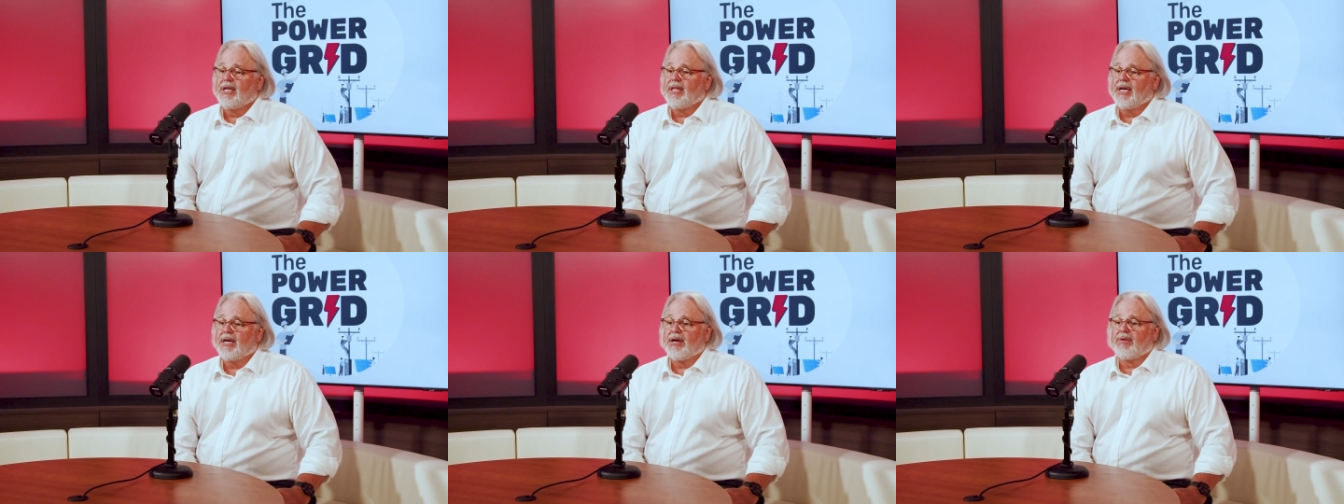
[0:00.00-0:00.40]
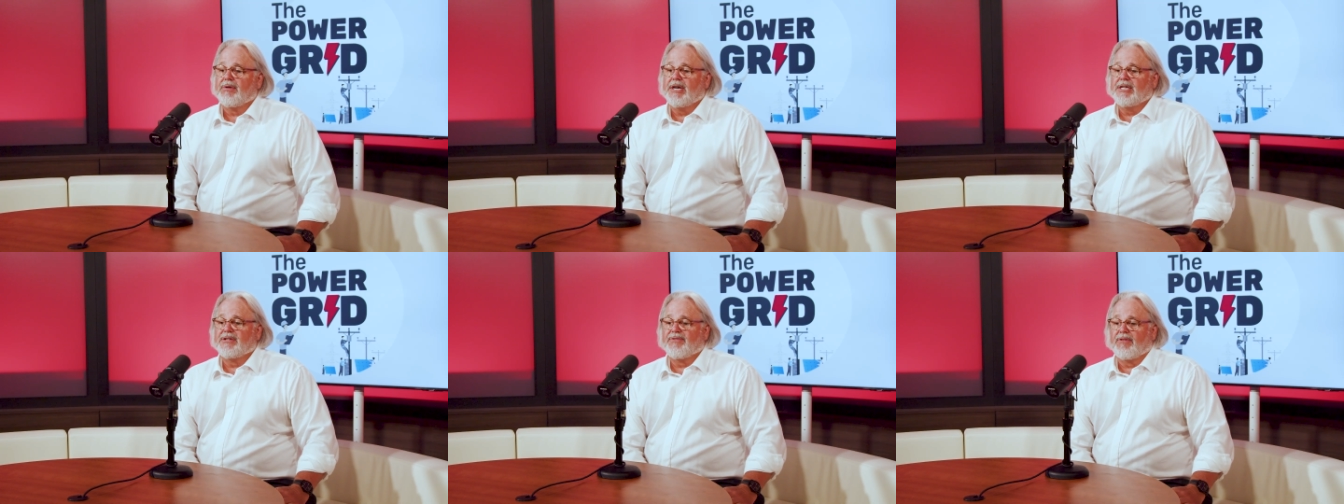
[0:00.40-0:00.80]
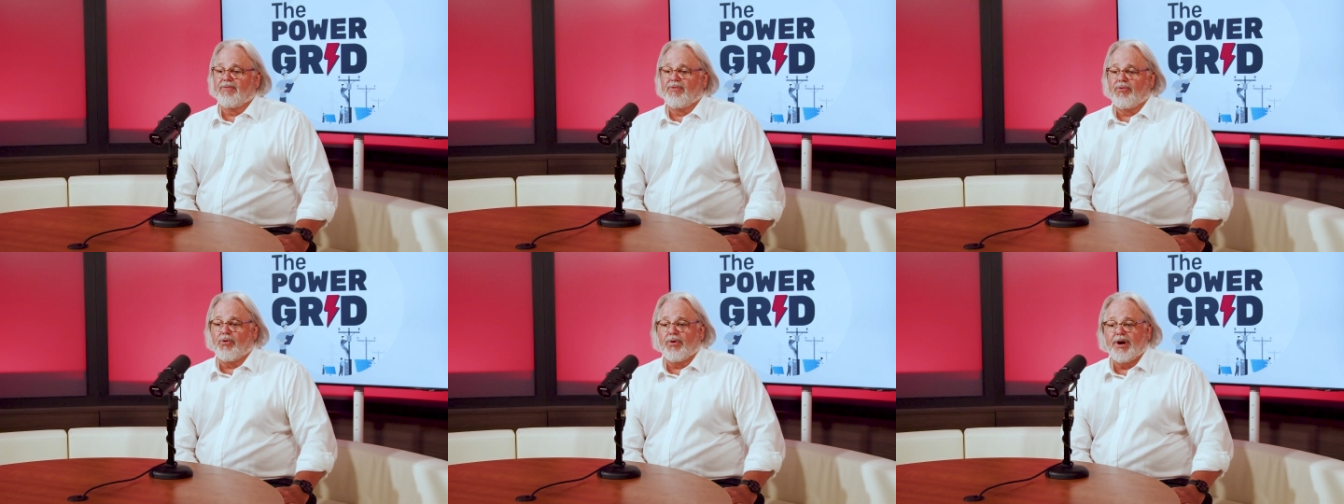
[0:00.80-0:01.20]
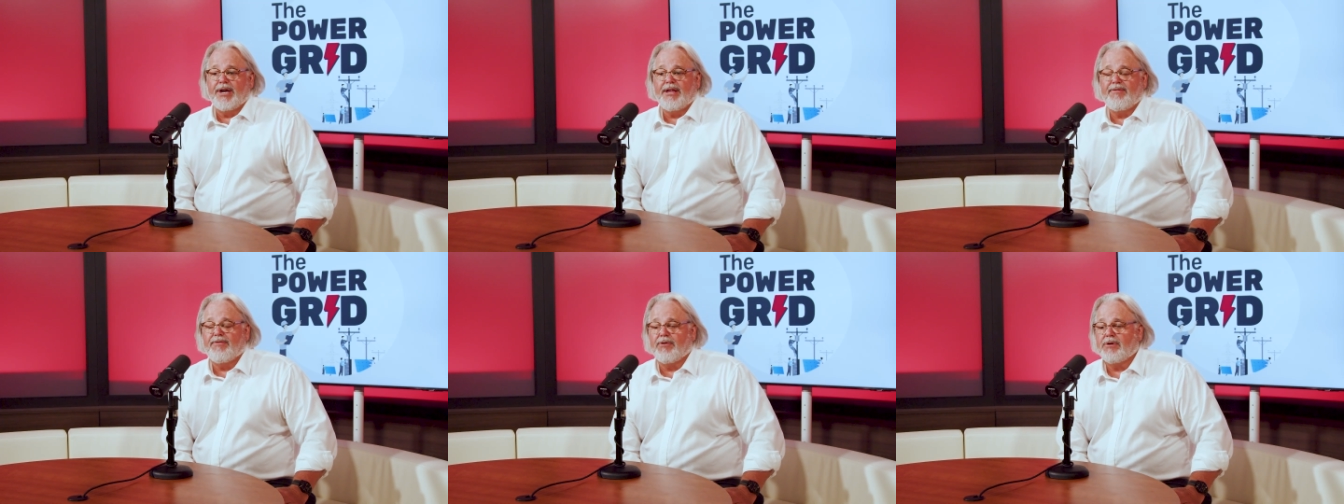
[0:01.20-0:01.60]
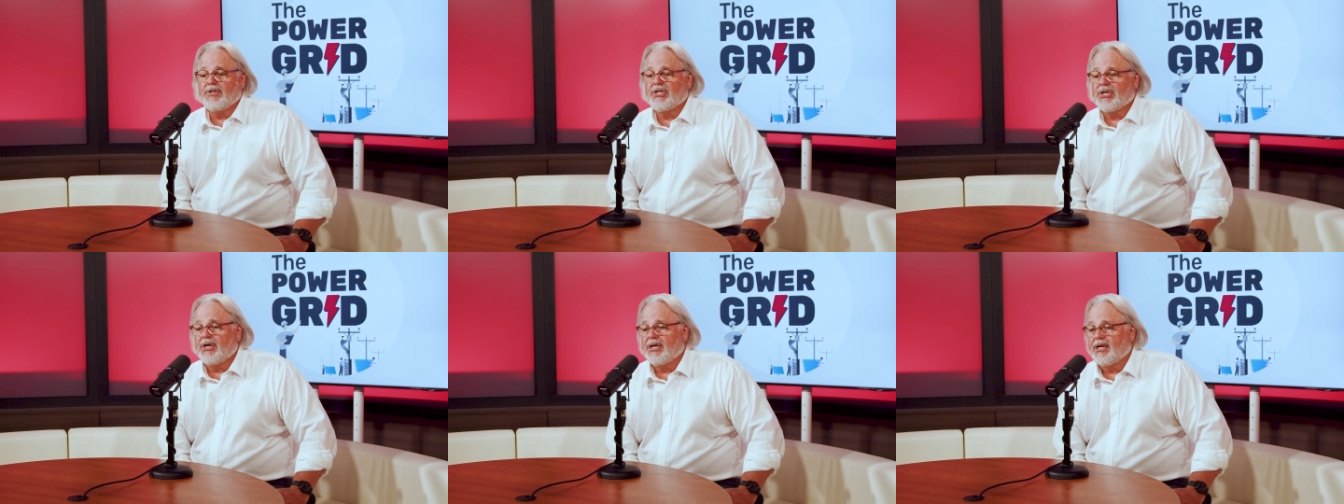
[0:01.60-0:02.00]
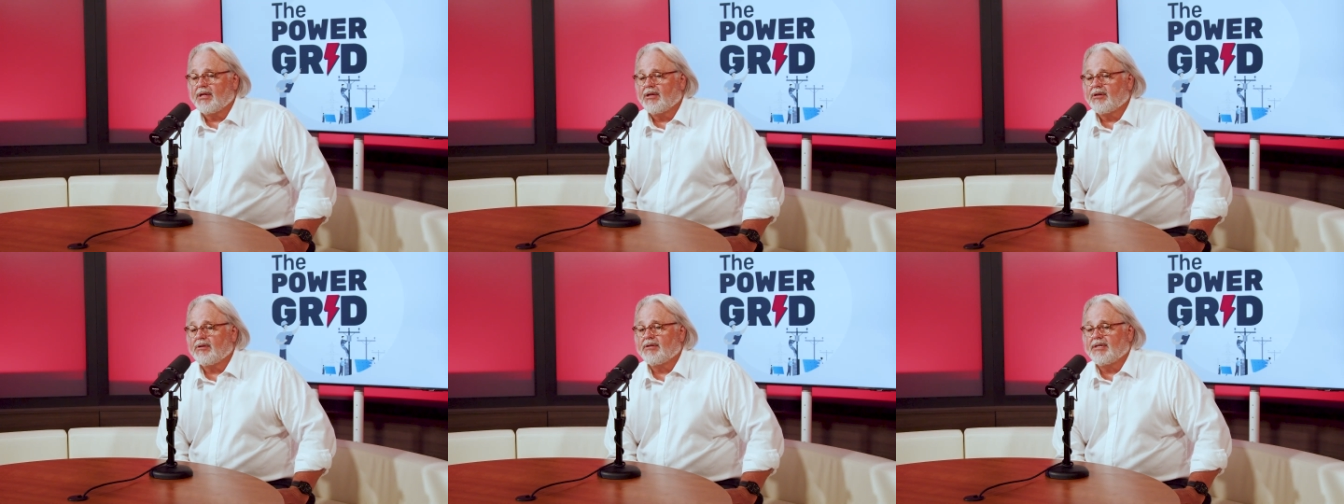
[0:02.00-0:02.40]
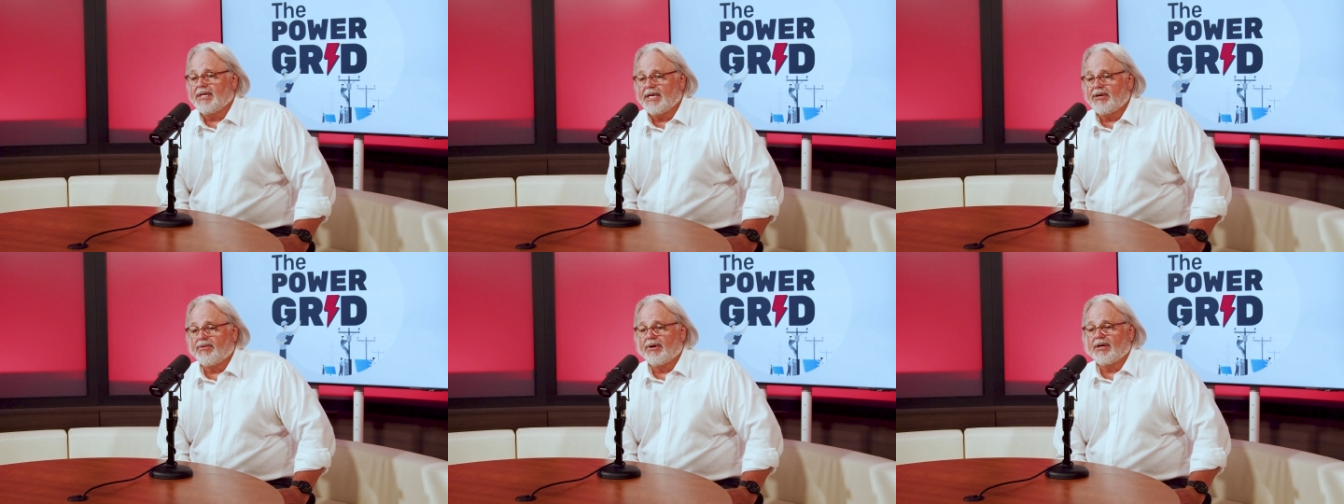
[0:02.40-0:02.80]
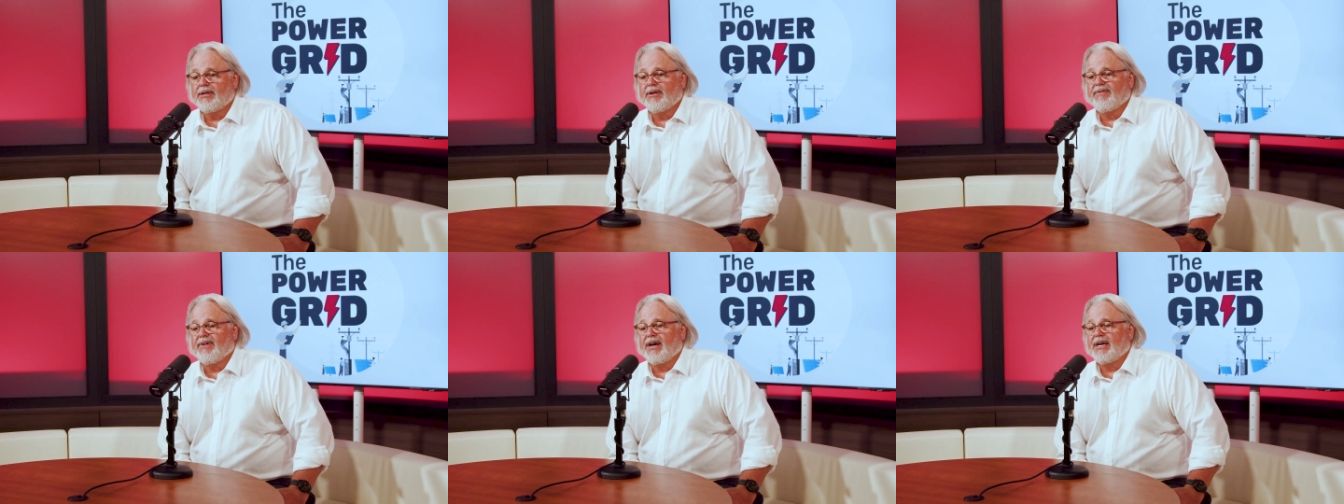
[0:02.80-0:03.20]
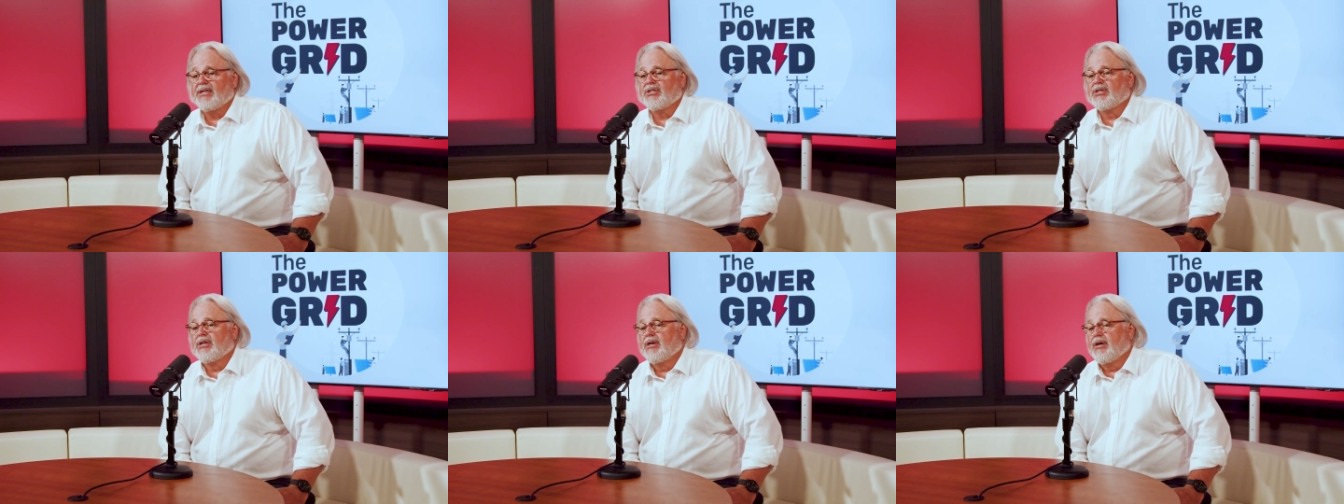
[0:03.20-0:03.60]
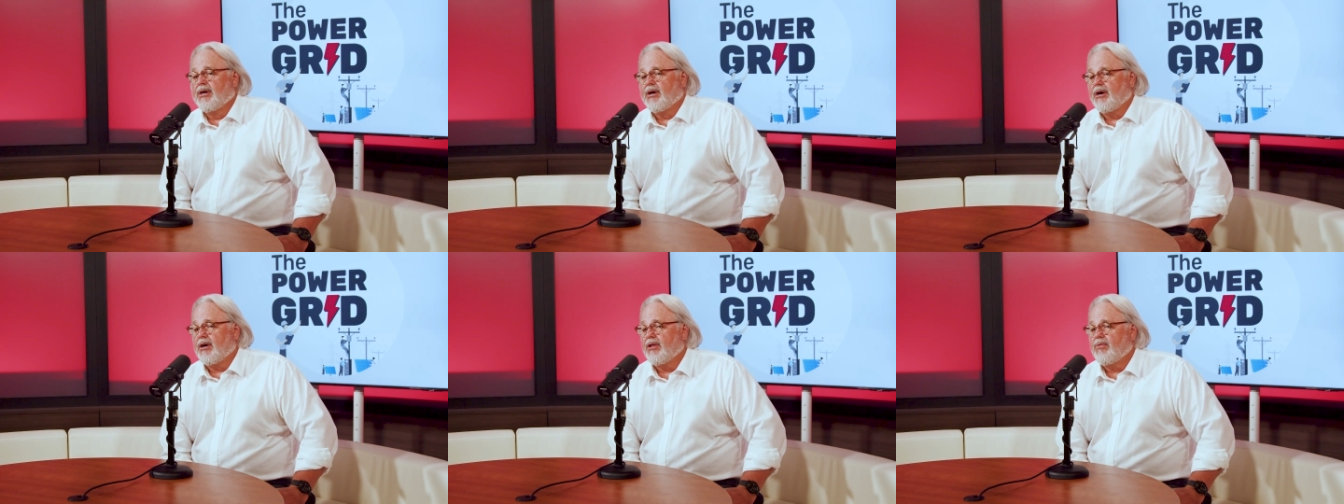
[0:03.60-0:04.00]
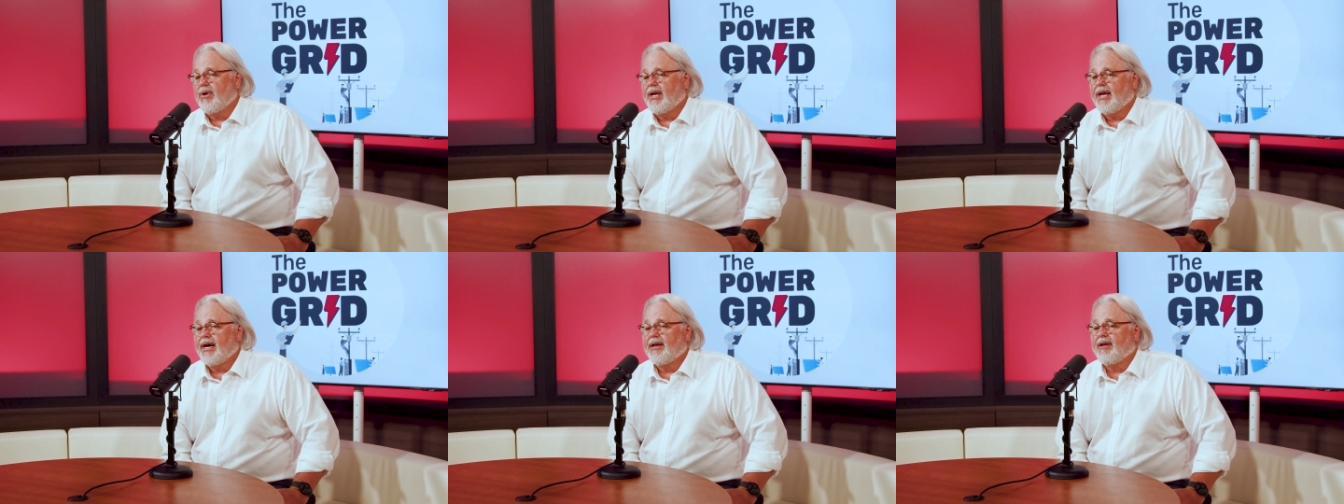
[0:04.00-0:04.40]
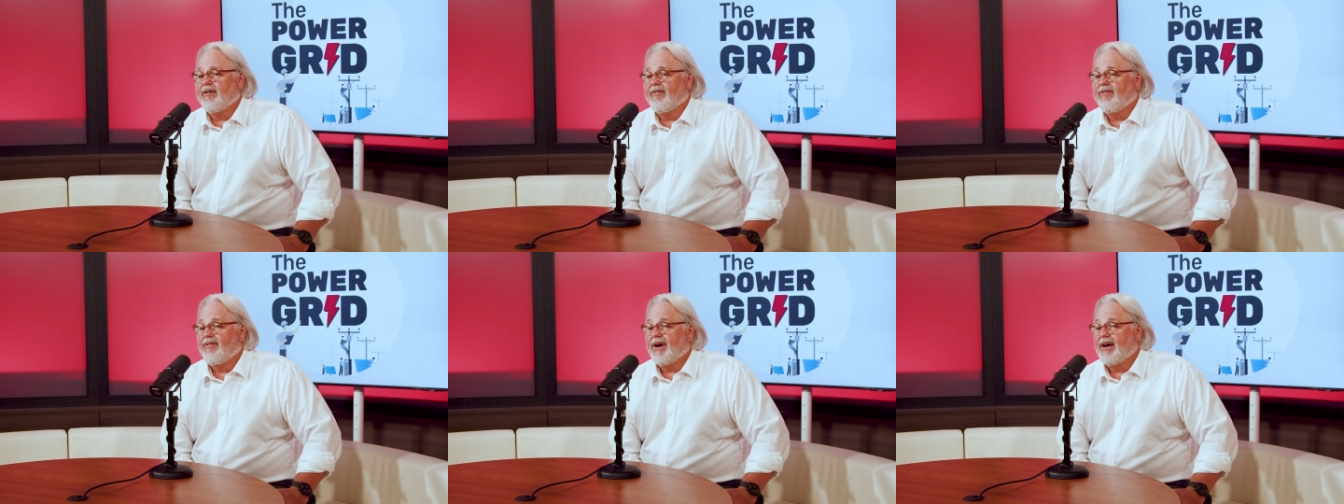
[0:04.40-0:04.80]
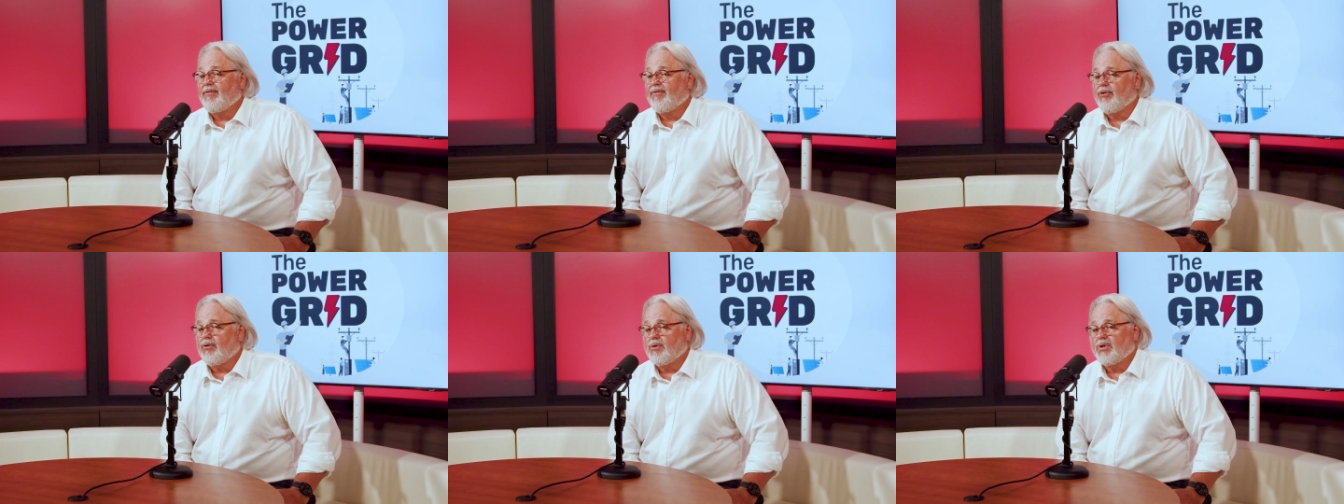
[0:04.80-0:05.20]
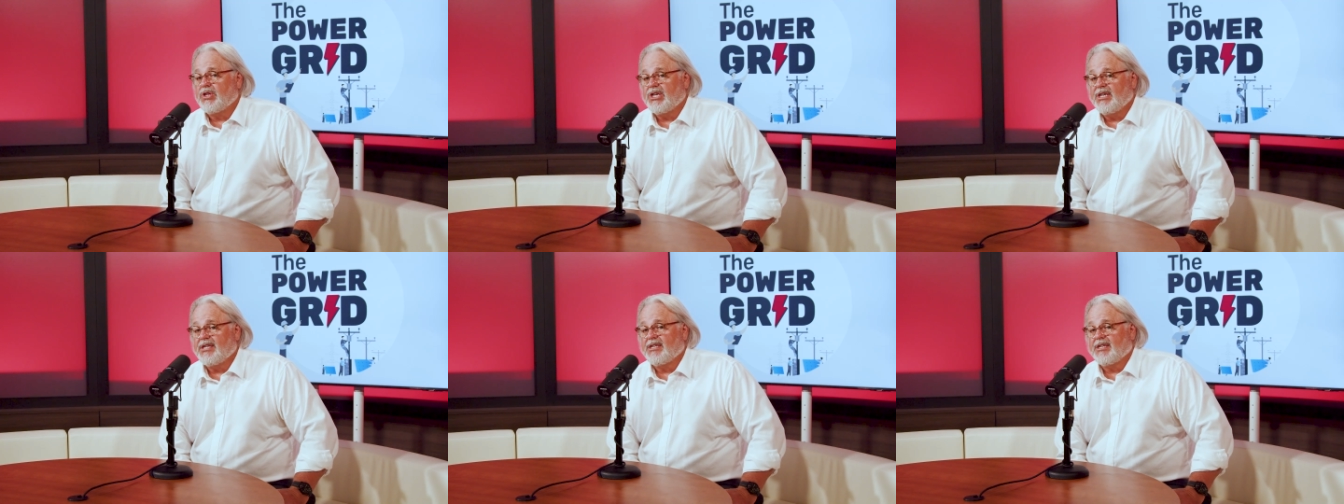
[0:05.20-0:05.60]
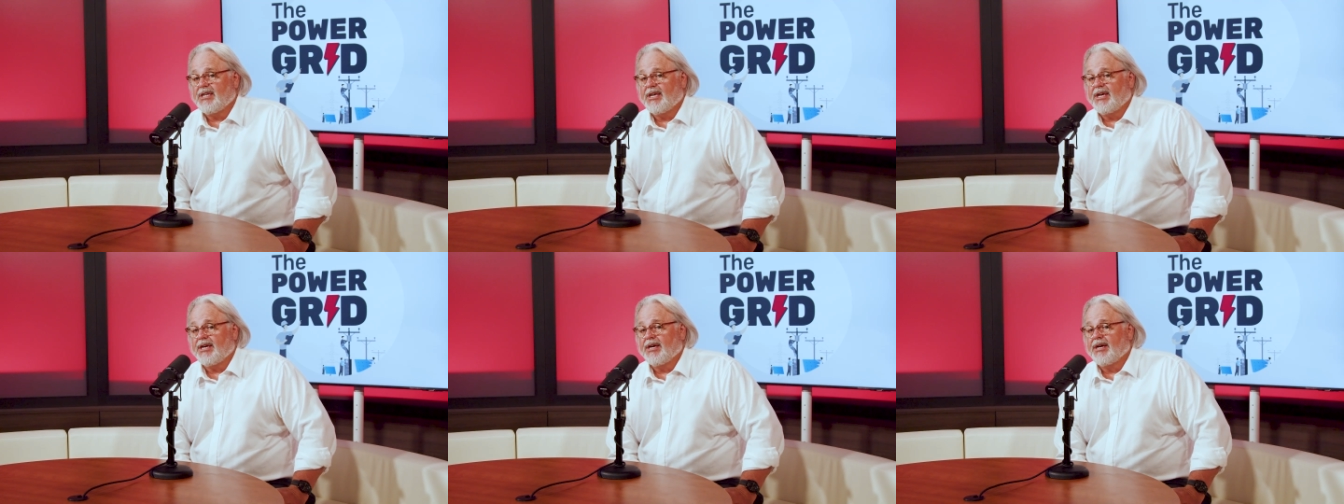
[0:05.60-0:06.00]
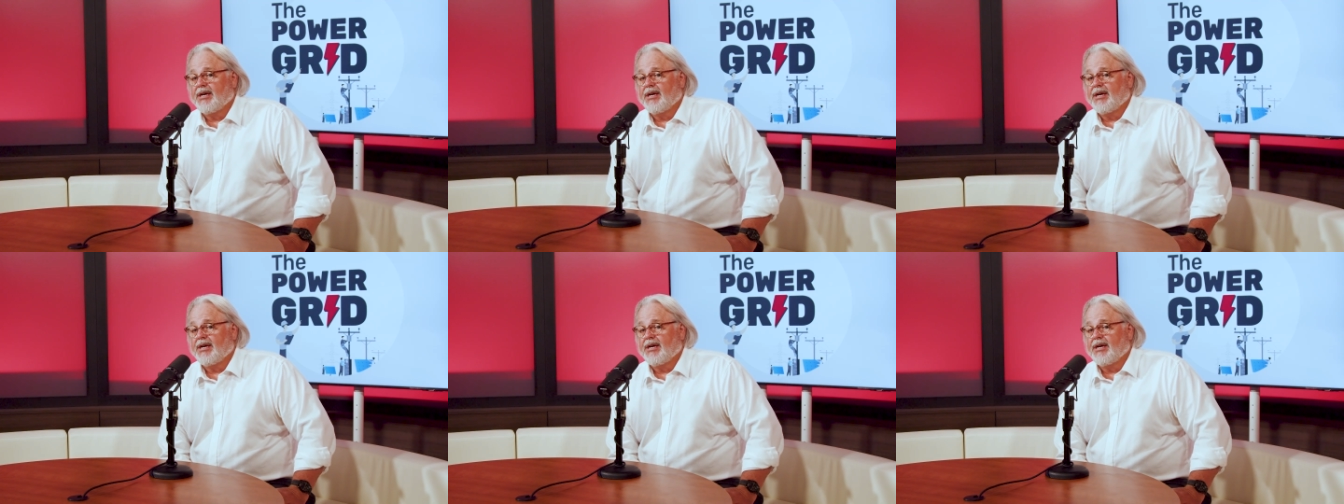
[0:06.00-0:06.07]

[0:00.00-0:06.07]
They can range from 480 volts on a little DIN rail device all the way down to 5 volt DC.